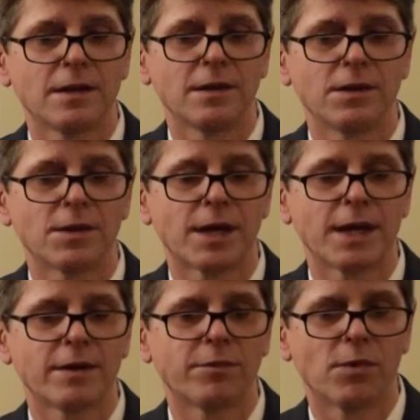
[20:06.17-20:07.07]
I
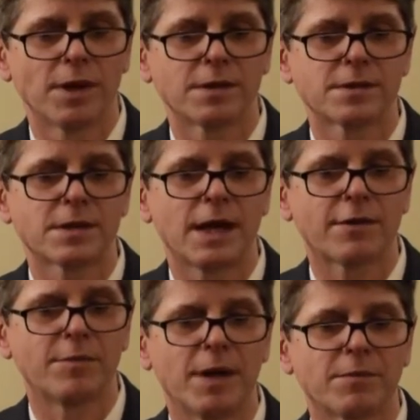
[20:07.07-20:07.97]
have one
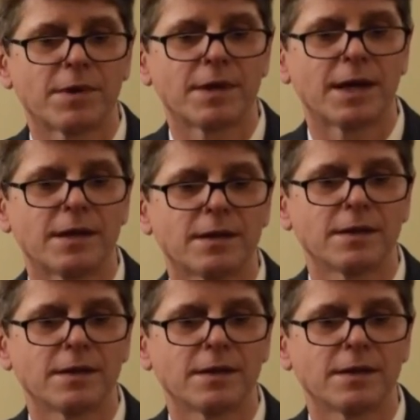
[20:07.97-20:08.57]
staff member that,